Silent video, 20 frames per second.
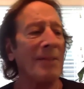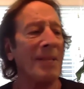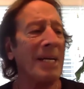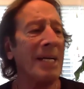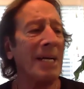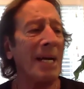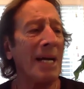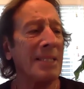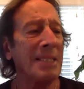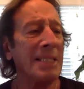I think
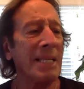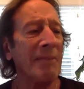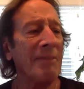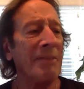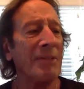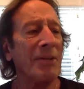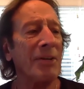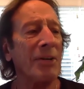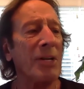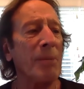at
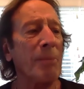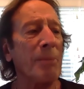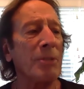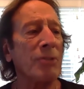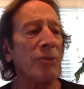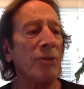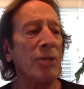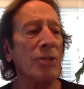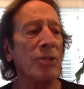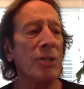7:30,
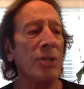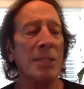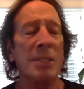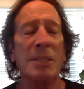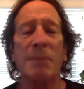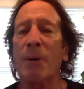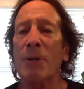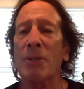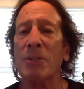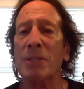Patricia is
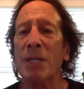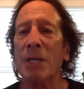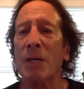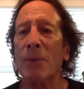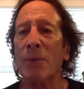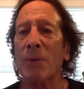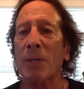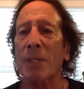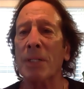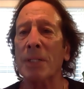supposed to go
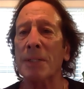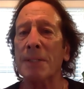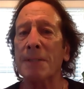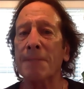on.